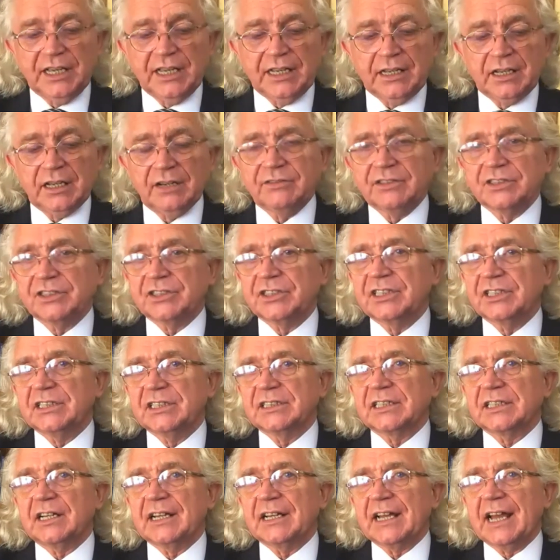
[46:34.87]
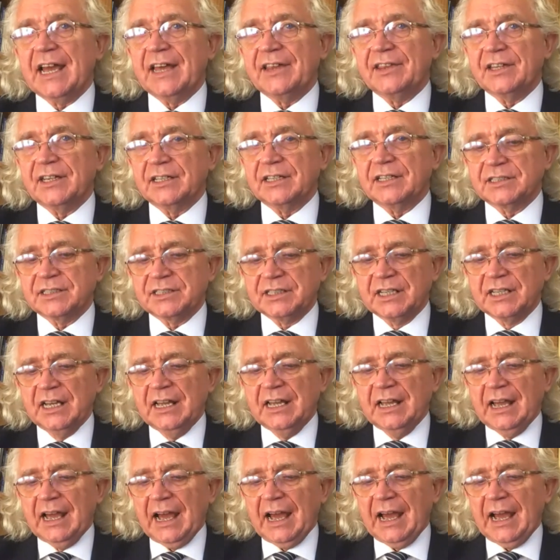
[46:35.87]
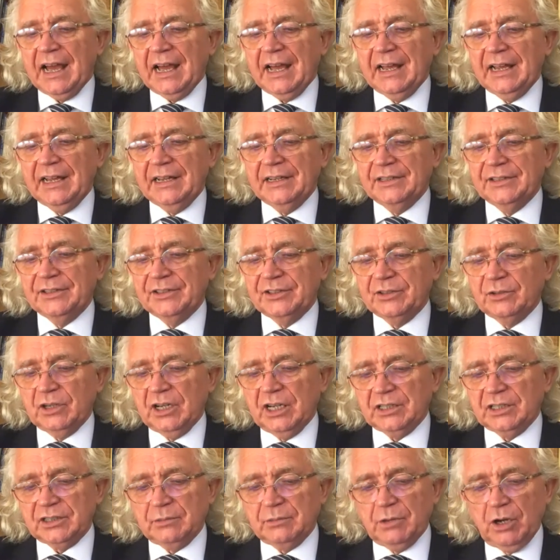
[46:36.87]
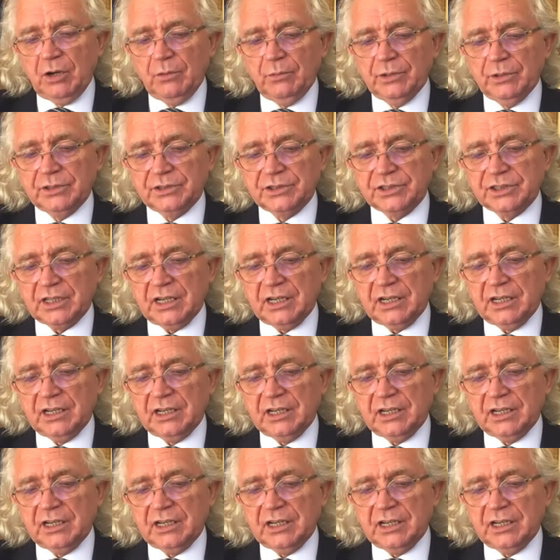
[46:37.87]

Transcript: It covers things like ethics. And at the moment,